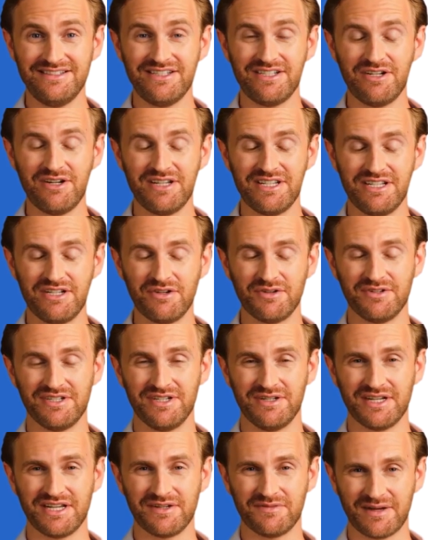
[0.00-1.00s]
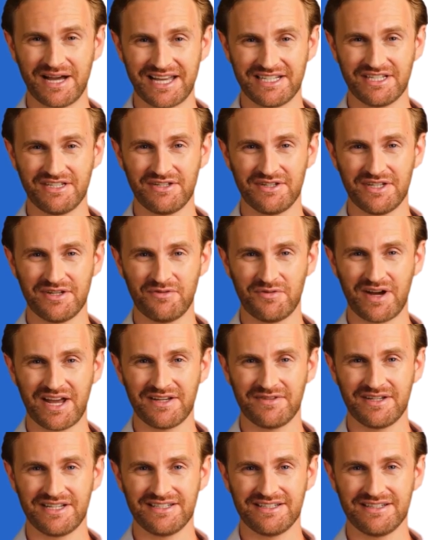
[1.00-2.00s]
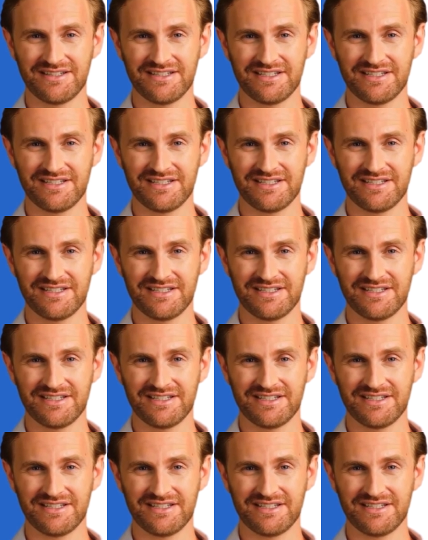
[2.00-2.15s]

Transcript: You can use the Link Manager in Raven